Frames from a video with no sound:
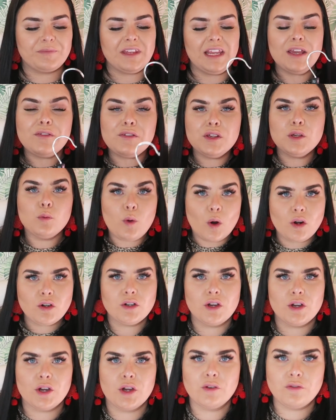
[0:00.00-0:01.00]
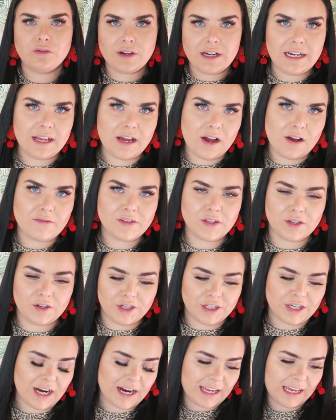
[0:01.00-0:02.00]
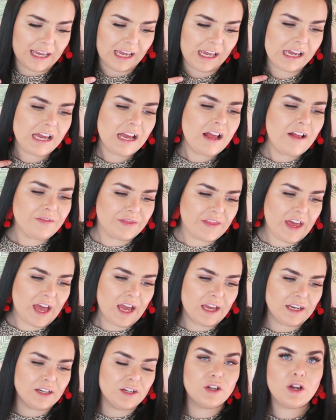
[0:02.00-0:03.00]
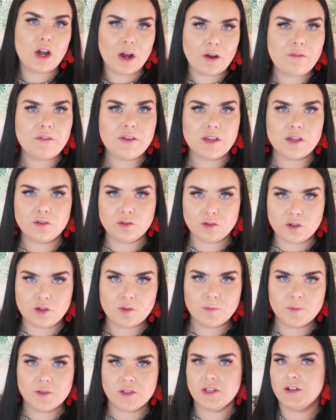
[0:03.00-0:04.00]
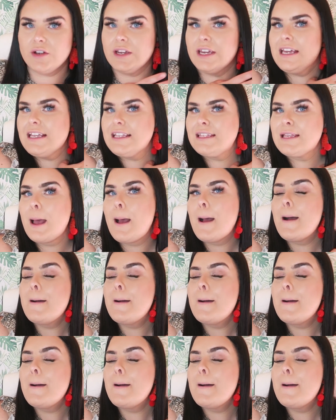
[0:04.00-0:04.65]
If you want like a really oversized jacket, then go for your normal size.